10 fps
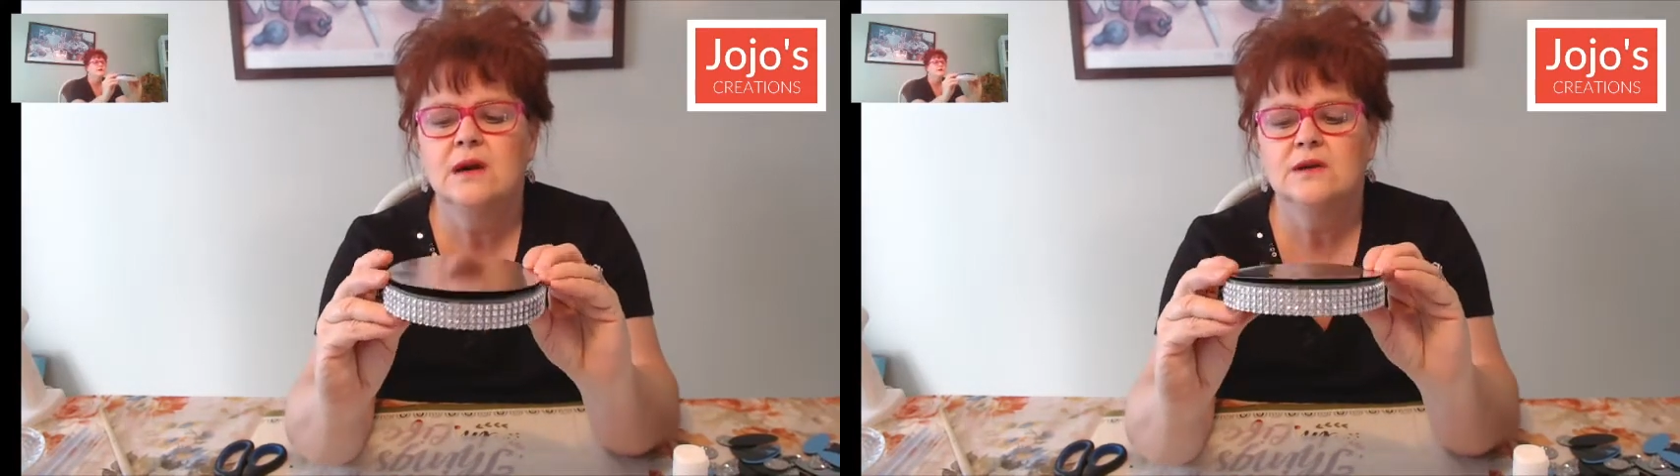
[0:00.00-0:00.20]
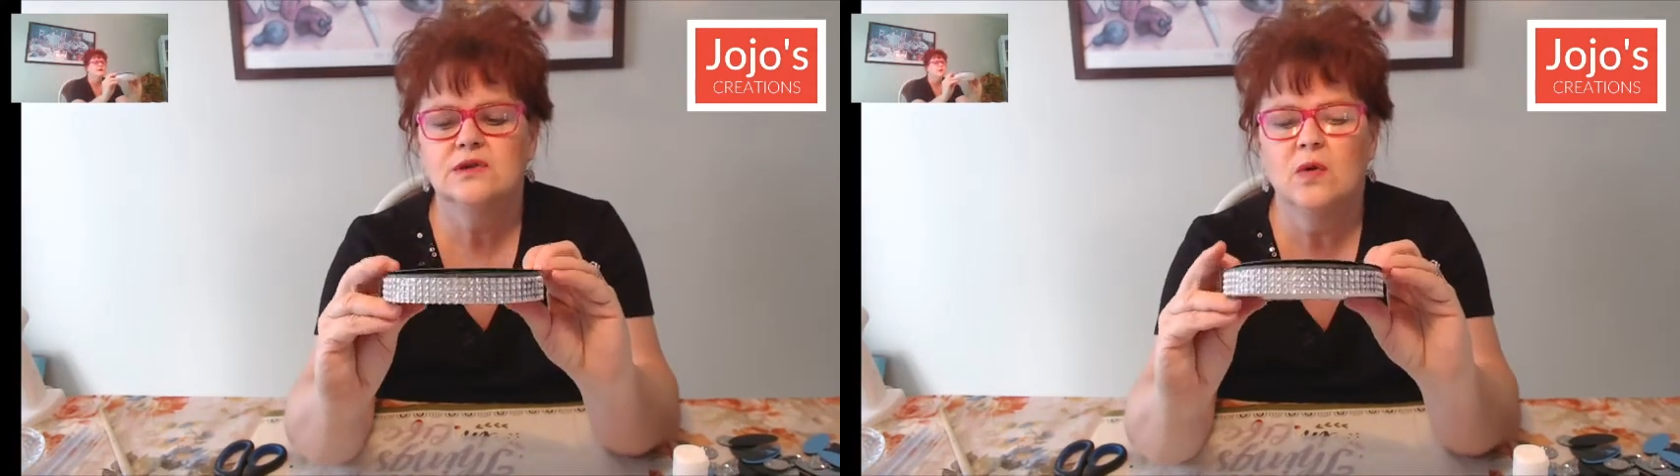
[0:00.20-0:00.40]

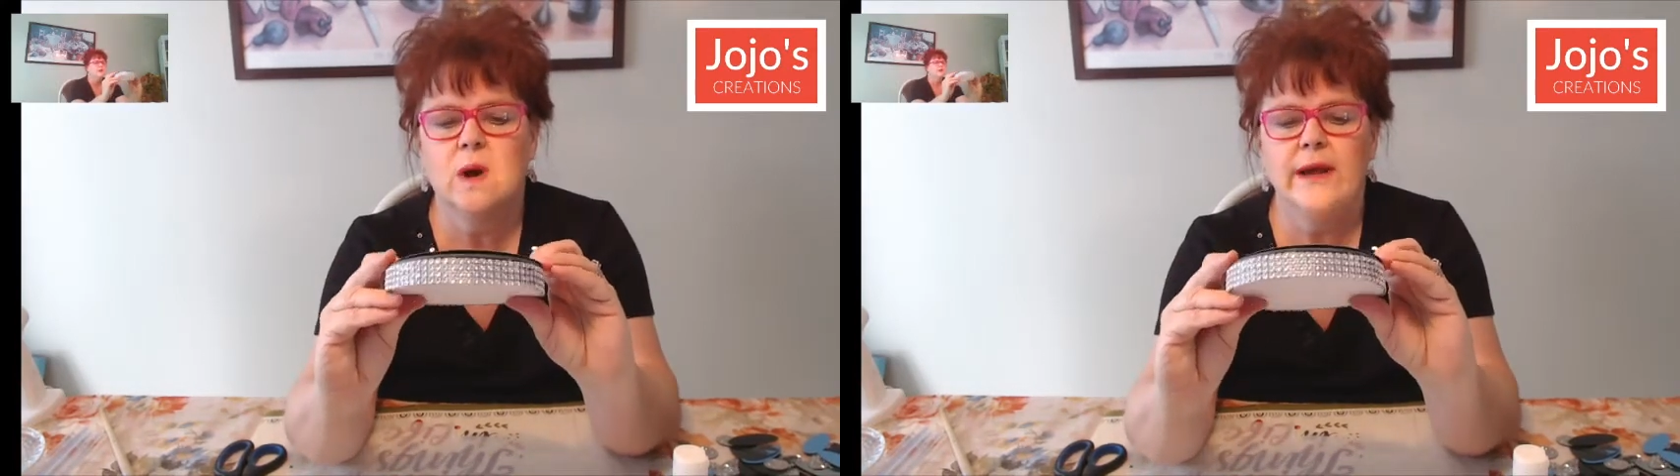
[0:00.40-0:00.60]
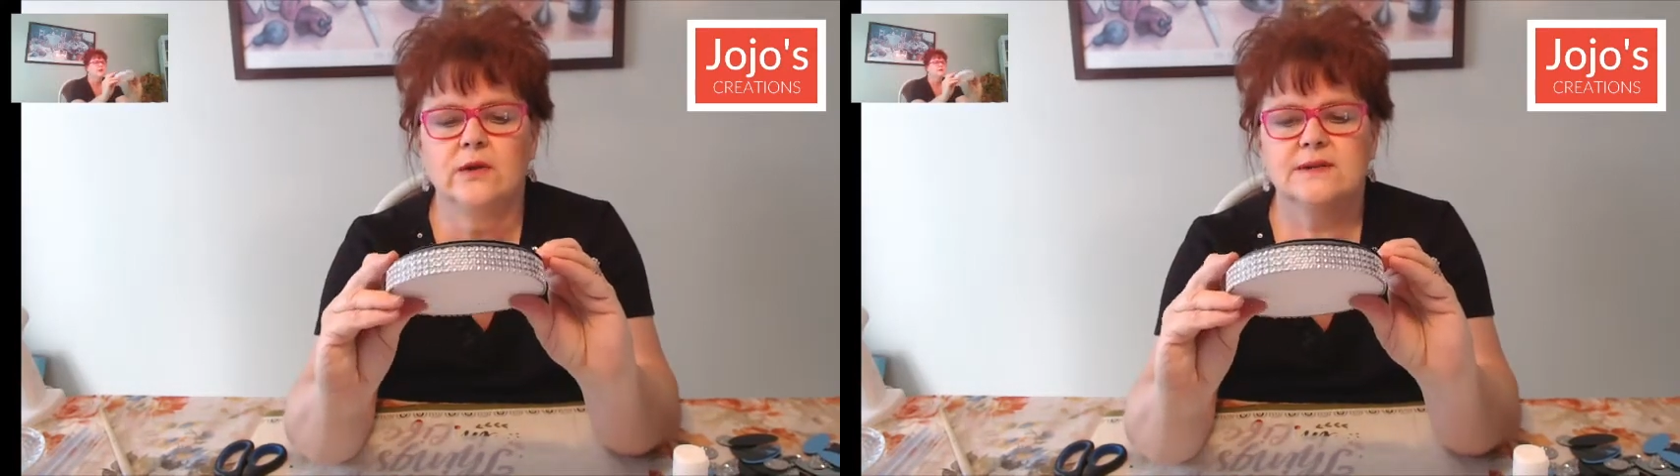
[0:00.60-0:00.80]
So
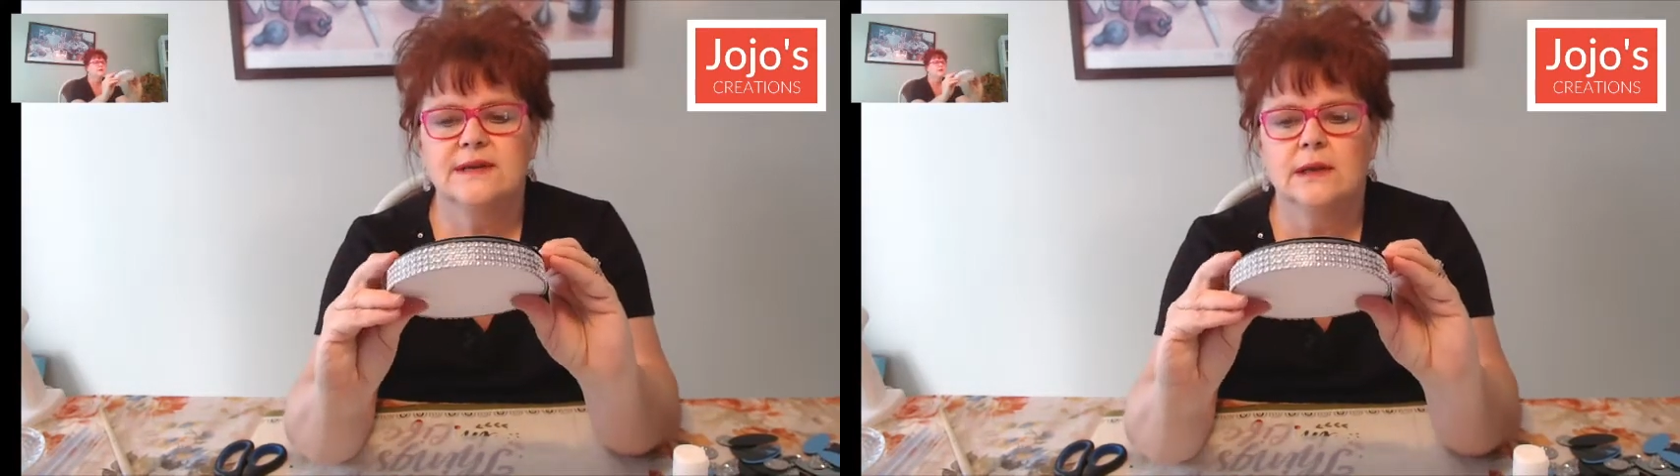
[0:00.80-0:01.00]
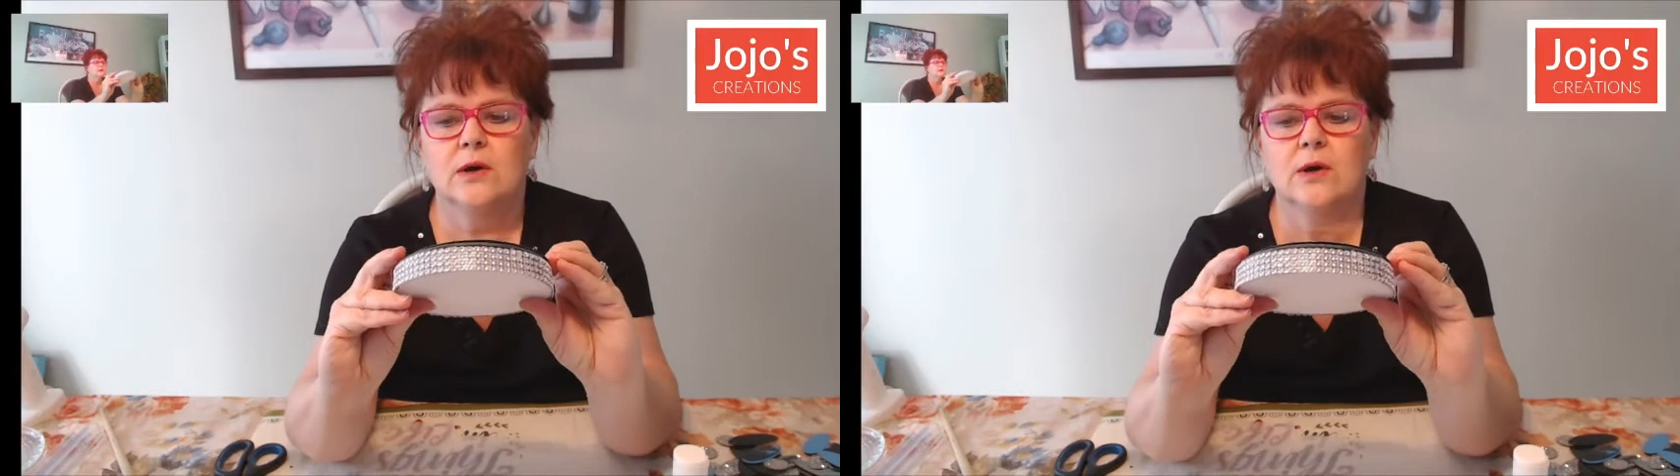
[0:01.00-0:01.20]
I use
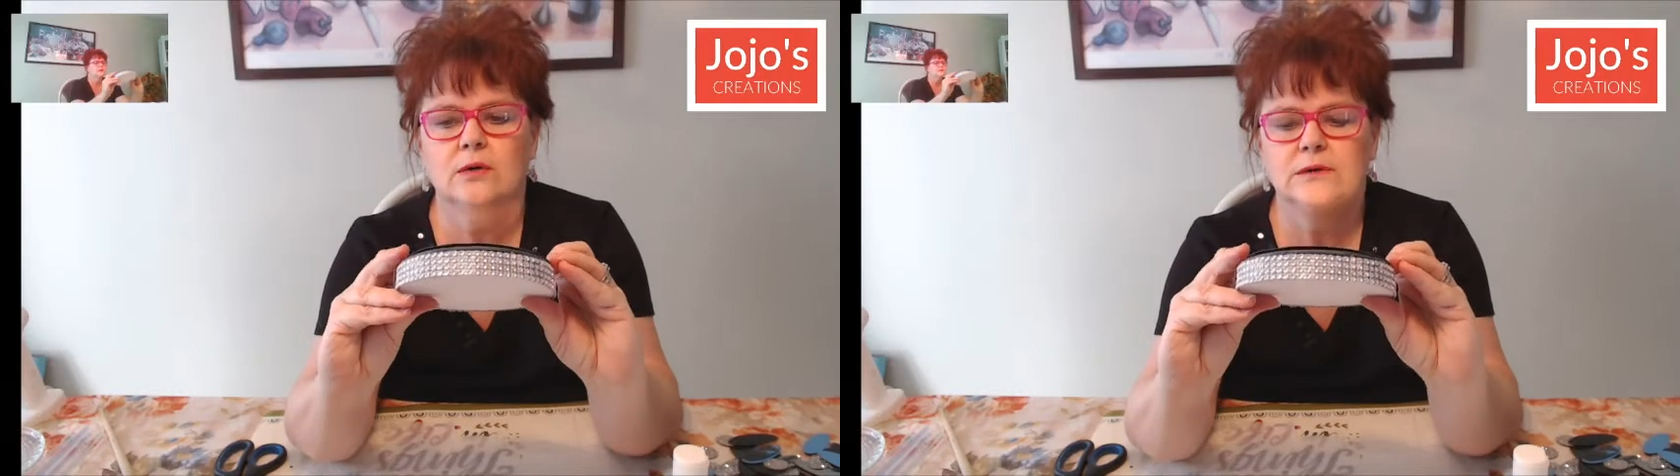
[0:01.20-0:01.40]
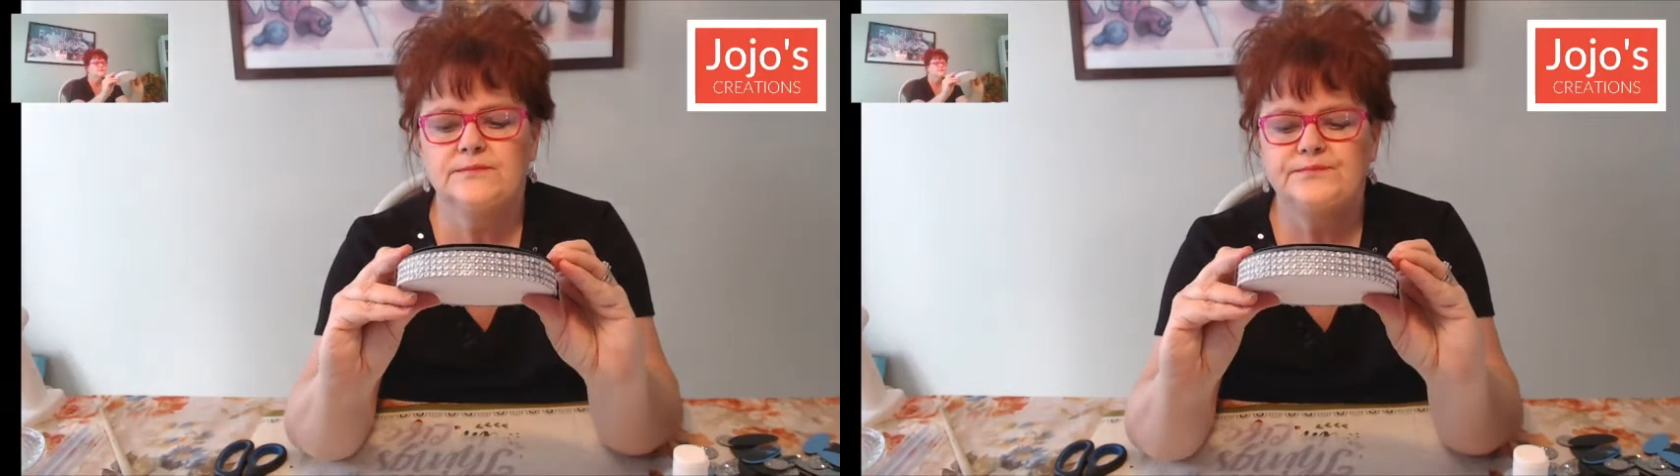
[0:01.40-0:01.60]
silicone.